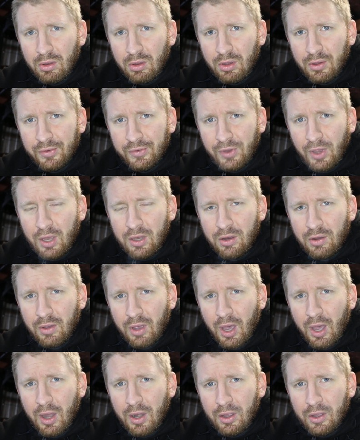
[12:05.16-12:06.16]
Because then you
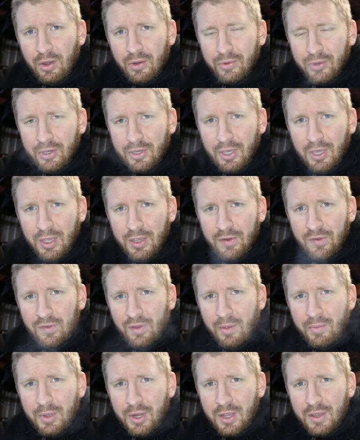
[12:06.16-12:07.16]
gotta go kiss
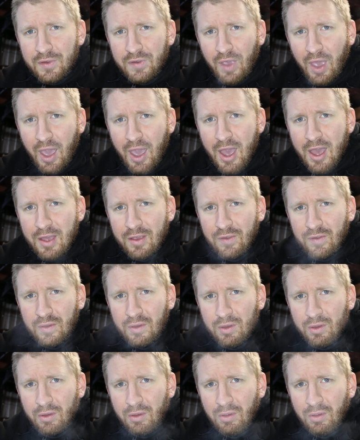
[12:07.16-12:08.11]
somebody's ass,